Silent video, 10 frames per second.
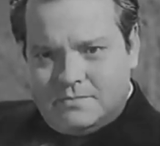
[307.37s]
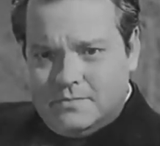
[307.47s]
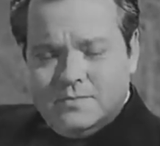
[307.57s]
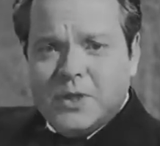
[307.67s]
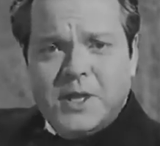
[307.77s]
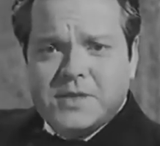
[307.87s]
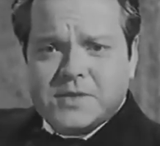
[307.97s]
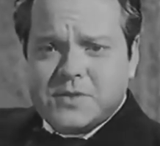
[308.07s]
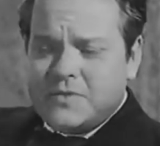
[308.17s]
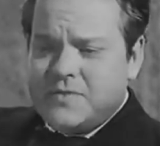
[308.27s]
playing the
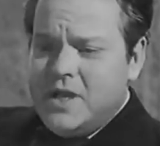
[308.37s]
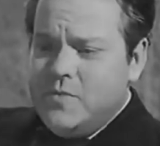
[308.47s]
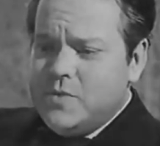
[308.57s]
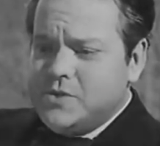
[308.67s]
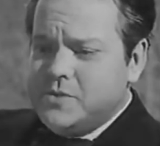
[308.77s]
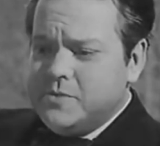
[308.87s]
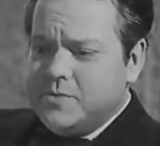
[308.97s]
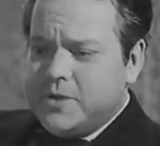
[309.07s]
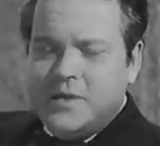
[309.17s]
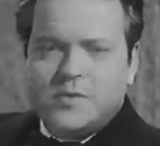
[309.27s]
sort of game that you would
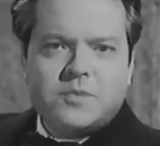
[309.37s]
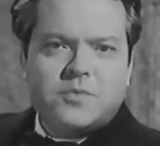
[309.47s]
play with a